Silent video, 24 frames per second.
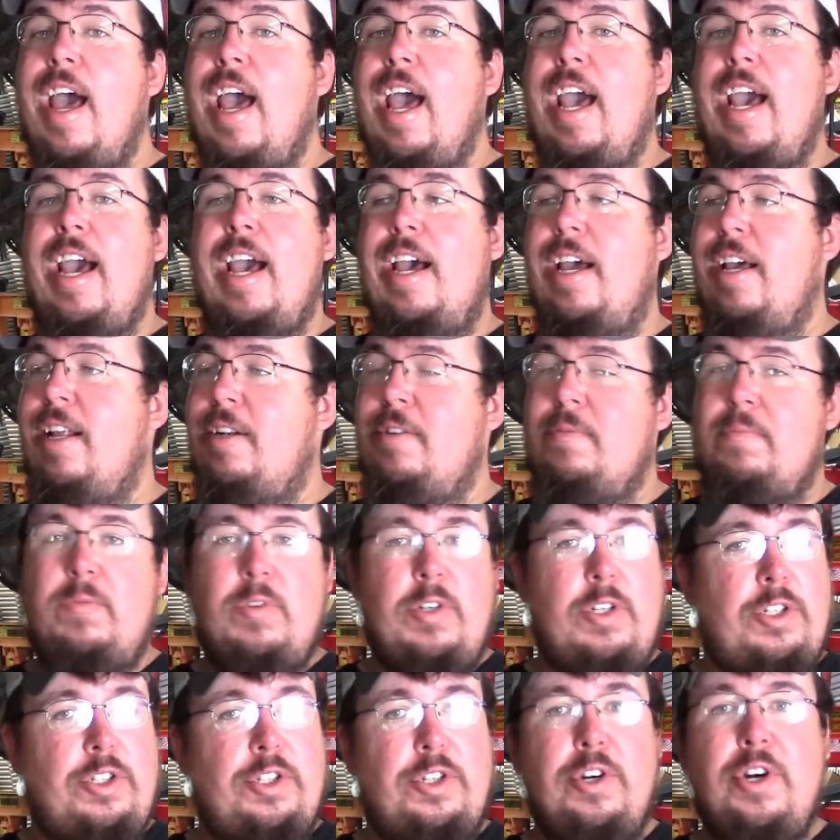and
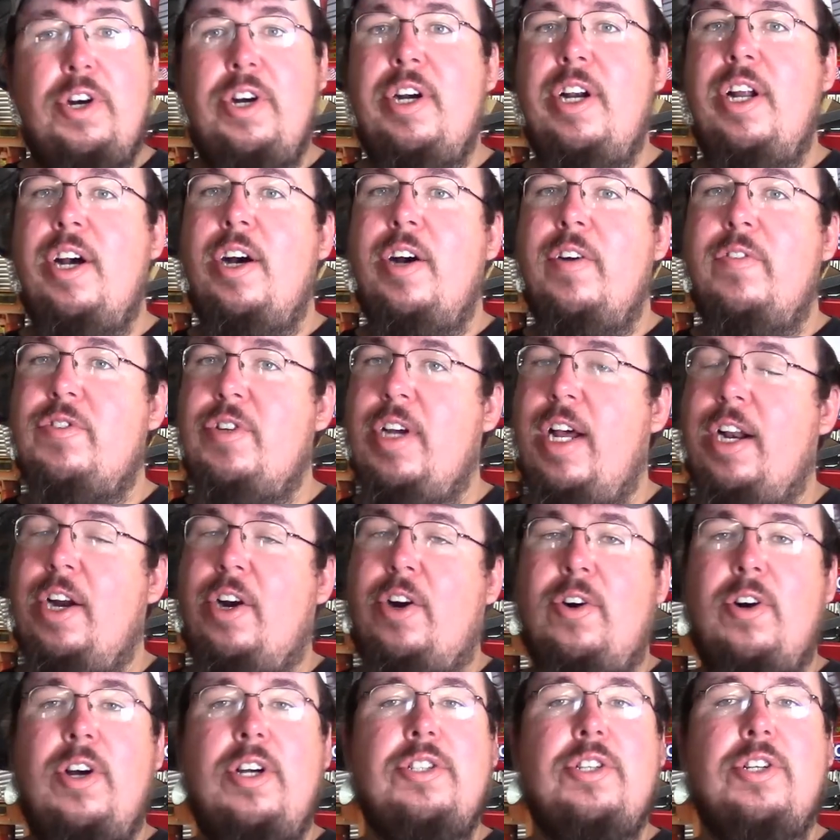sure enough, trying
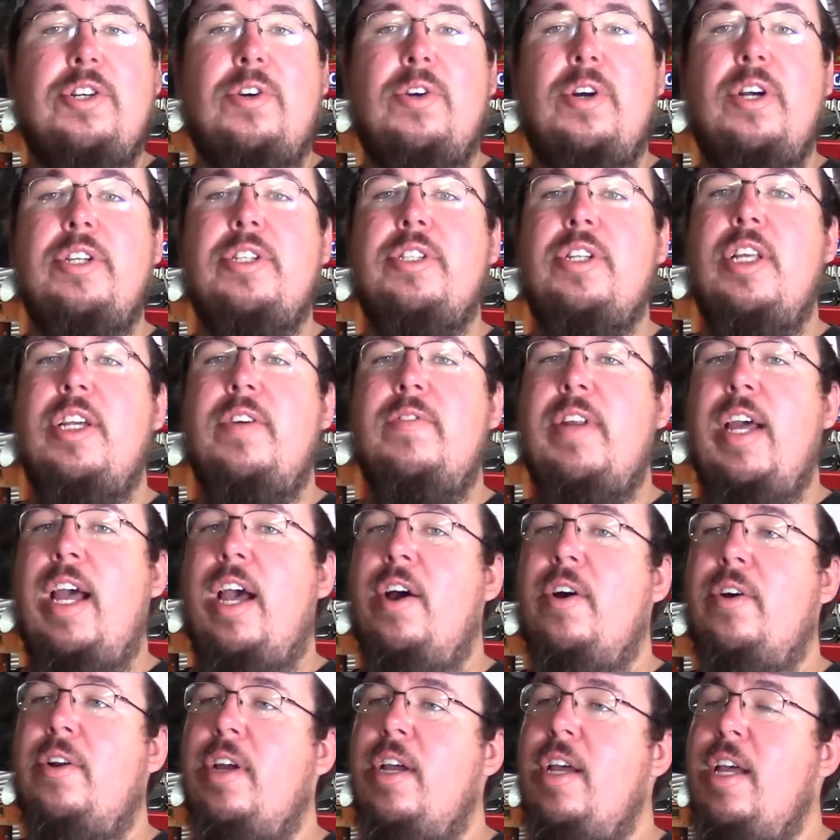to crush a crush sleeve
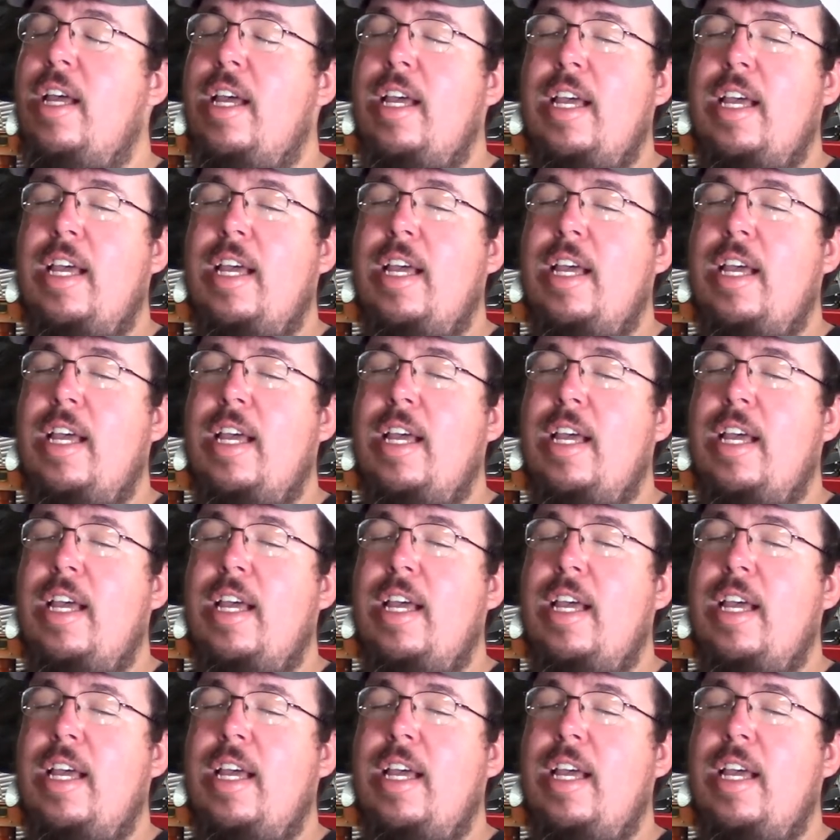down,